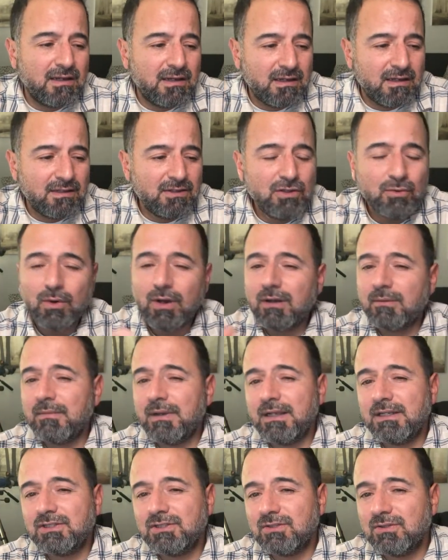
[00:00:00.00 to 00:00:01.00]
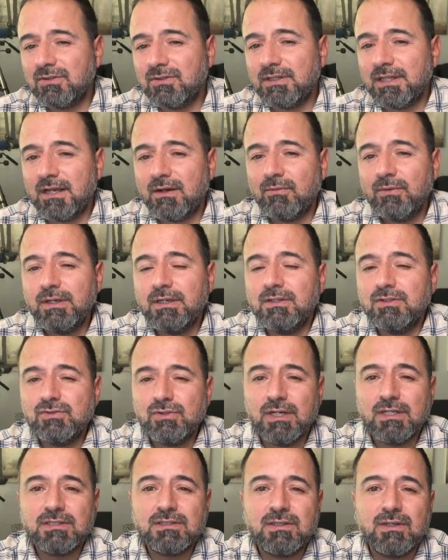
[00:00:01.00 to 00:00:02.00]
you want to make sure that we
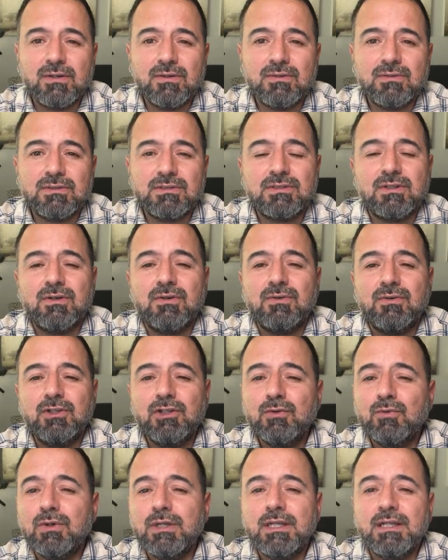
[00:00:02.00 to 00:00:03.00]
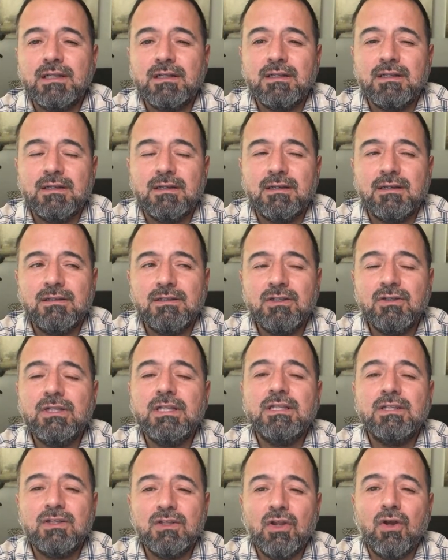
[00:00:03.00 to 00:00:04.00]
address those. So you
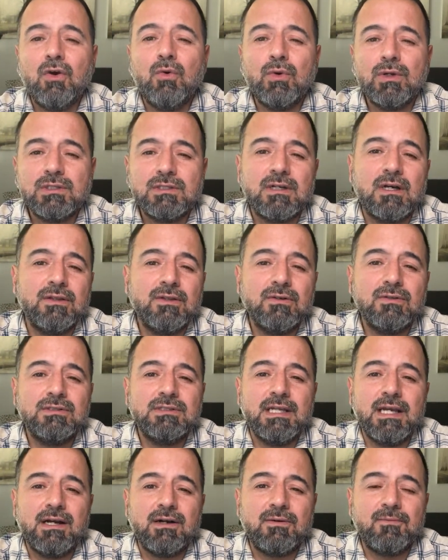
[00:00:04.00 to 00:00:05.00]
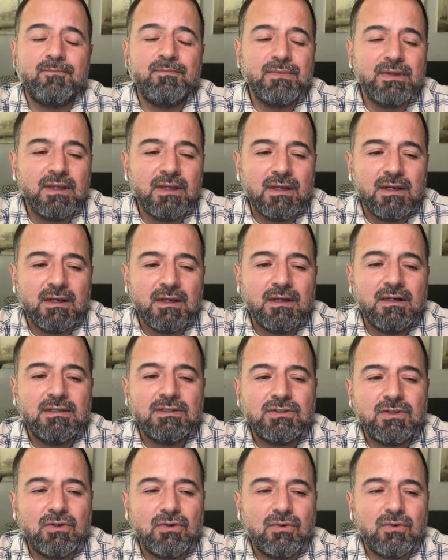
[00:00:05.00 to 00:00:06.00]
need to know what's on those now.
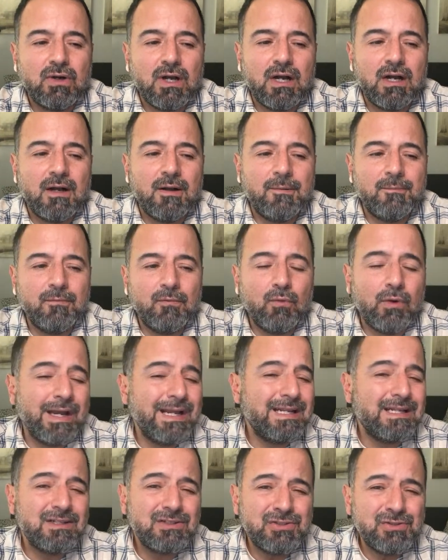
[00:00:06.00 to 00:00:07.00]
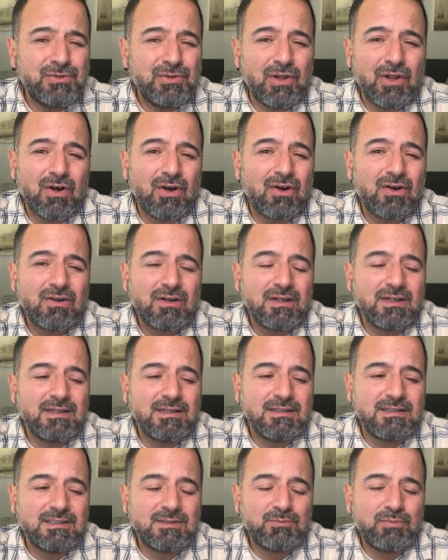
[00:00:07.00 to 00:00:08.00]
So waiting too long
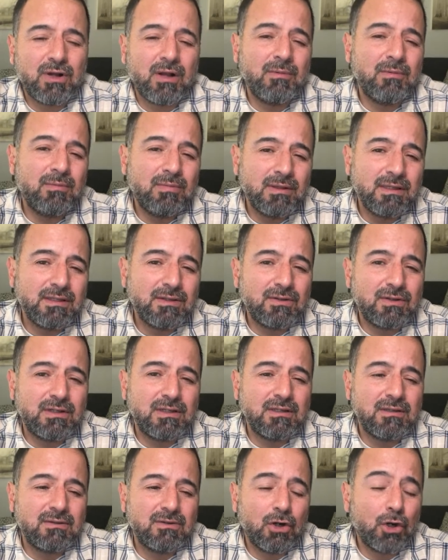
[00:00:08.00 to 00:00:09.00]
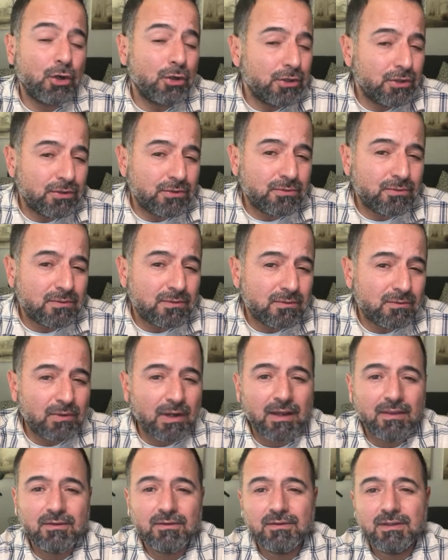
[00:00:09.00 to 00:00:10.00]
is probably going to hurt you
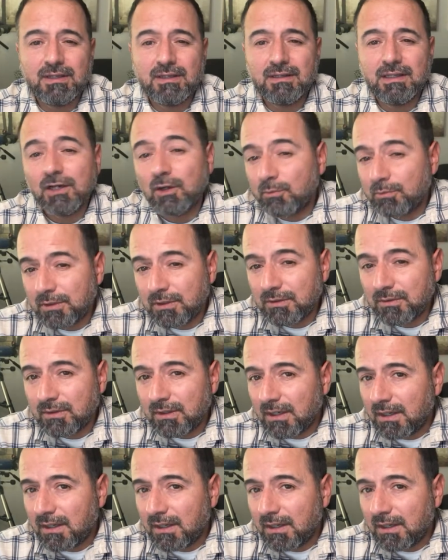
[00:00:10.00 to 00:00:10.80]
rather than help you.